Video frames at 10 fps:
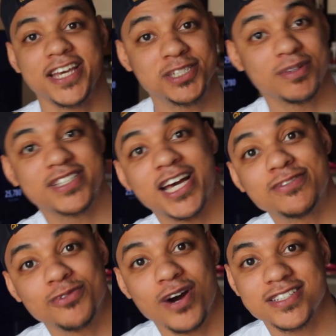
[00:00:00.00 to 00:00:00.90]
Thanks so much
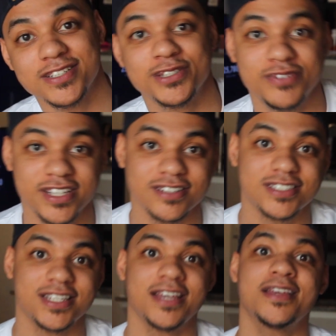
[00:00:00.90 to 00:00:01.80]
guys for watching this video
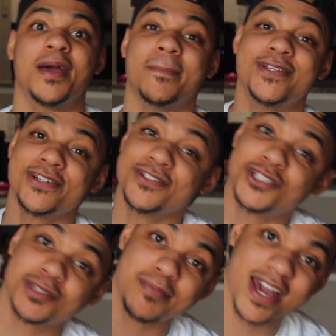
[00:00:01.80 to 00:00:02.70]
today. Make sure you
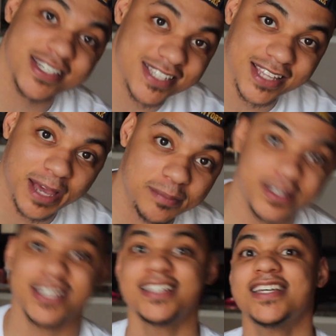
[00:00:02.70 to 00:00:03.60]
smash the like
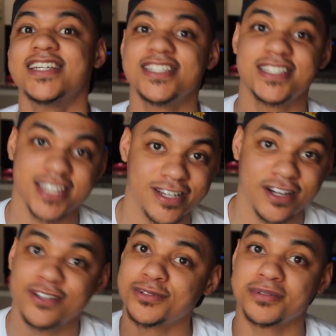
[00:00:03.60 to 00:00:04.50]
button,
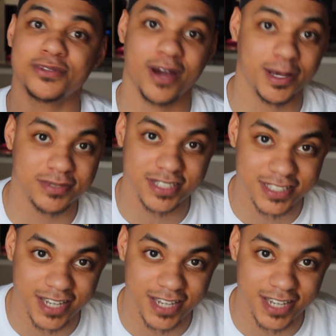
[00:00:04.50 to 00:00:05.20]
share, subscribe to the